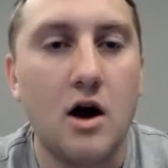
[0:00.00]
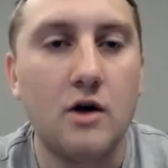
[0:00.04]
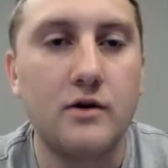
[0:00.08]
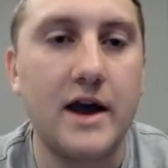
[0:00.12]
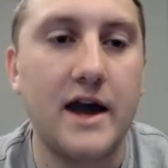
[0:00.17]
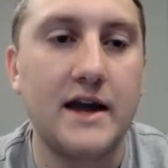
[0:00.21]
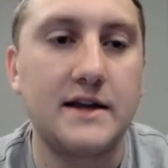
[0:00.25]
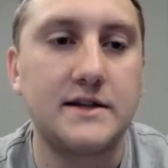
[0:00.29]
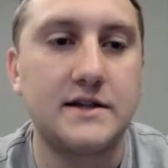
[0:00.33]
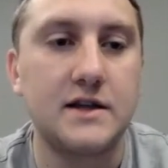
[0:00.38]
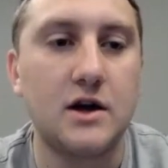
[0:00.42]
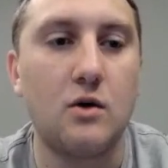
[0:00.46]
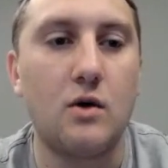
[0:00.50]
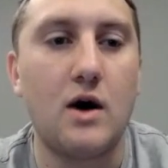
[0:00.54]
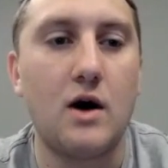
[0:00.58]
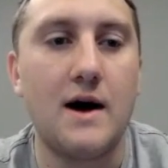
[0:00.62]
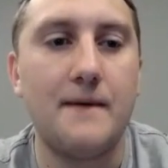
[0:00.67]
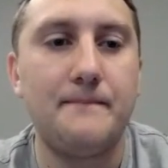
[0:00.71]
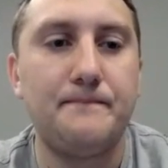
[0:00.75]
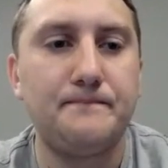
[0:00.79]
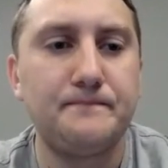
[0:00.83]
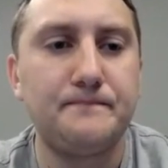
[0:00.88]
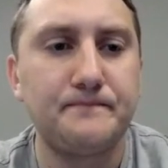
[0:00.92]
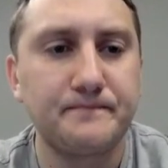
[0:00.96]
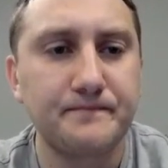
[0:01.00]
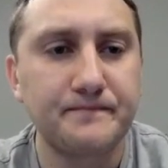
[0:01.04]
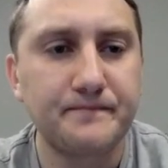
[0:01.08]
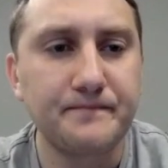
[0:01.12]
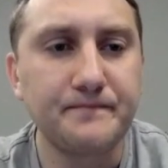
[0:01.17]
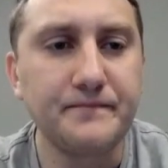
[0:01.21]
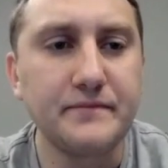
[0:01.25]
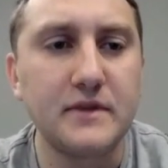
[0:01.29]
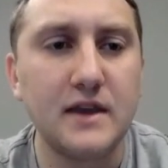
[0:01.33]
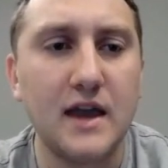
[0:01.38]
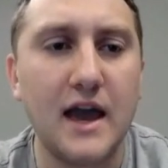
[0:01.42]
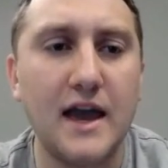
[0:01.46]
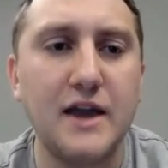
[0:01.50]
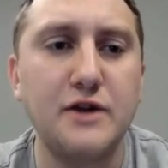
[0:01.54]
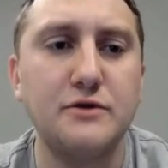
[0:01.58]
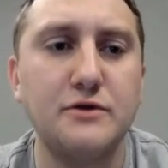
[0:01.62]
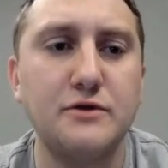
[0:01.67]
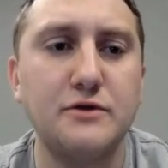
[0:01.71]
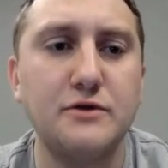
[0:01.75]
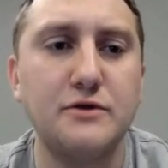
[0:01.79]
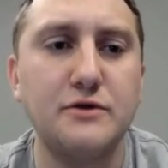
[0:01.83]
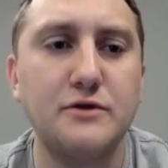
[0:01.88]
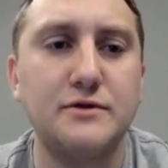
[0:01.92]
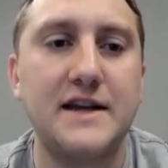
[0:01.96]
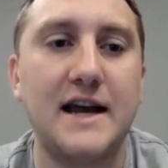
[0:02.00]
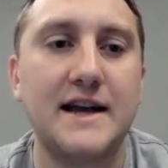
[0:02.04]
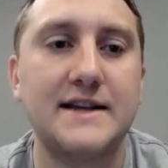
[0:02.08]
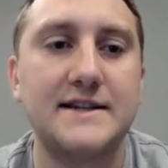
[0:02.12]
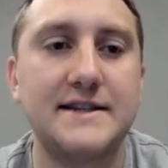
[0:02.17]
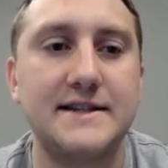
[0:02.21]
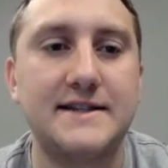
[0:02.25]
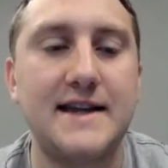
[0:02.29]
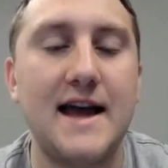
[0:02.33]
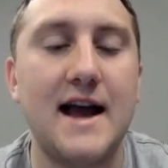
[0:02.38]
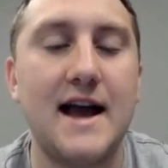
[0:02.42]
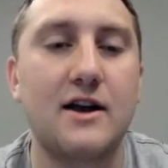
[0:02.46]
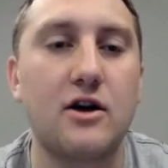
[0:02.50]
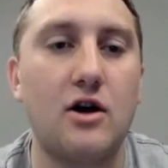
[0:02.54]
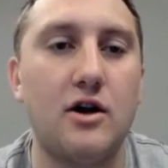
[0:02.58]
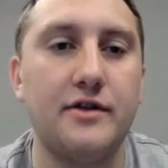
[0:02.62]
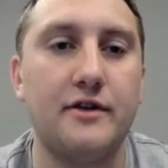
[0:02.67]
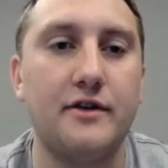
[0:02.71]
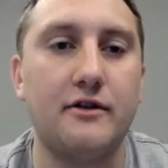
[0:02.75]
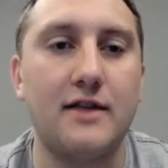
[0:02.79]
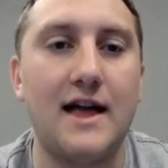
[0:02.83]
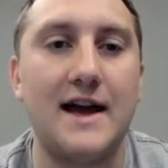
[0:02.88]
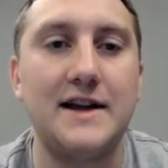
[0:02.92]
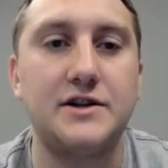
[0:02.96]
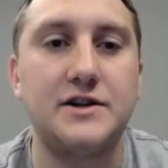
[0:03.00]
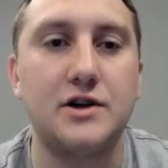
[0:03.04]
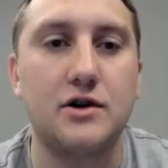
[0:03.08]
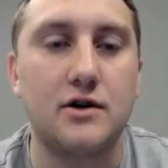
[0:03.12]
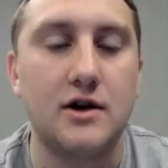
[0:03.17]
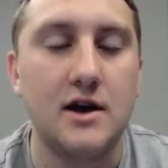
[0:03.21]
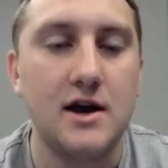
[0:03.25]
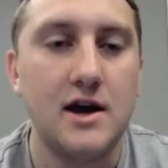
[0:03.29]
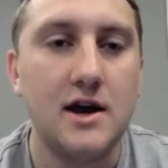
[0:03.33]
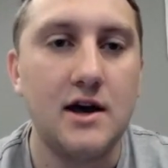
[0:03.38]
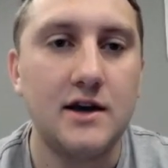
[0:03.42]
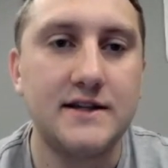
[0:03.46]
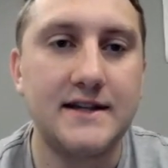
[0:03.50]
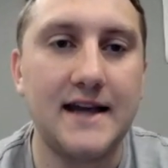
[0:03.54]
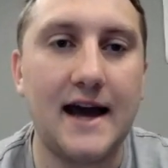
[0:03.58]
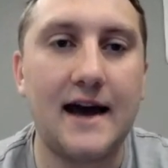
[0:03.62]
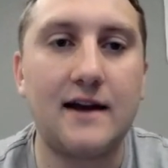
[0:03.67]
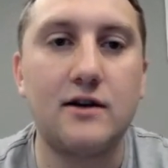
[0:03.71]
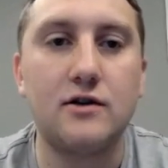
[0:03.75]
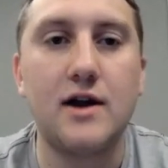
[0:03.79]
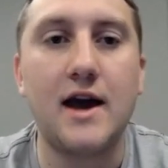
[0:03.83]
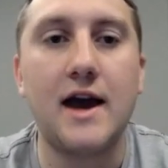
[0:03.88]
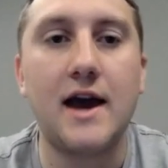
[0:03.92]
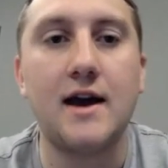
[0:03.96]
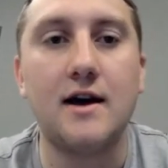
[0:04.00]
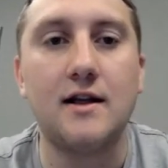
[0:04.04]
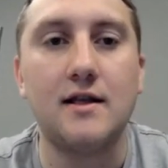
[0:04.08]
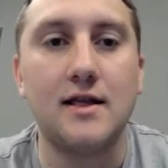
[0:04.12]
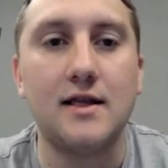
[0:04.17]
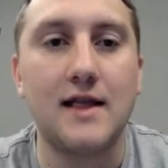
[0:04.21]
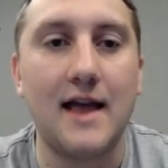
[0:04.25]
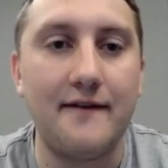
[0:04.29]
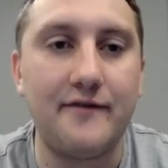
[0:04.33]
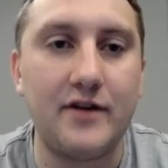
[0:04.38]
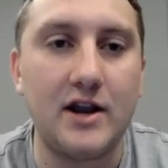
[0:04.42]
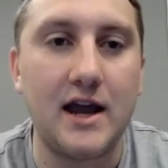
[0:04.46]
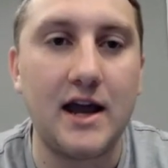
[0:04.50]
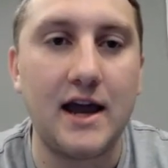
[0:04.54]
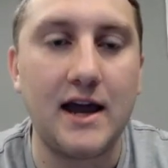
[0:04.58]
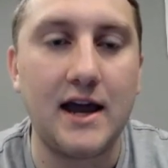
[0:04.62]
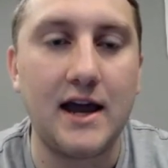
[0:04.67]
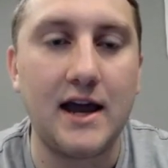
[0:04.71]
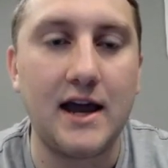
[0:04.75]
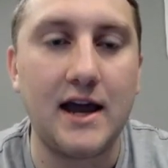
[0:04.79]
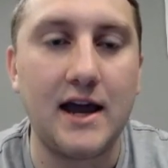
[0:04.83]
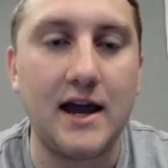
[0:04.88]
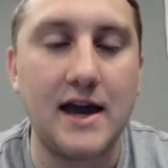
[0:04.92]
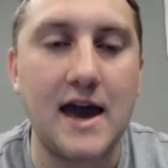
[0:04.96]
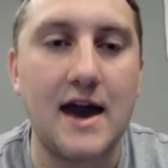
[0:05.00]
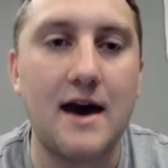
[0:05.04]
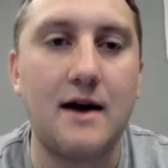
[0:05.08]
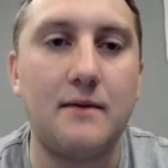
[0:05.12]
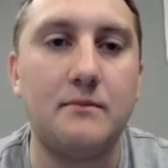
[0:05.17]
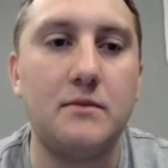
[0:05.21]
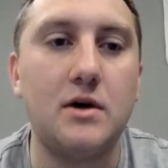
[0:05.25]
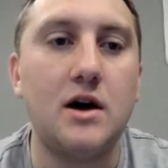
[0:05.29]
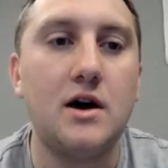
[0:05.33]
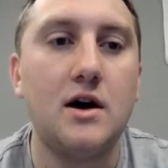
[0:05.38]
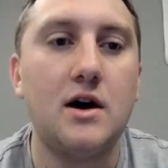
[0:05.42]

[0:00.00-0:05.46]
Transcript: Okay, so KU Texas Tech on the ledger Saturday, 11 a.m.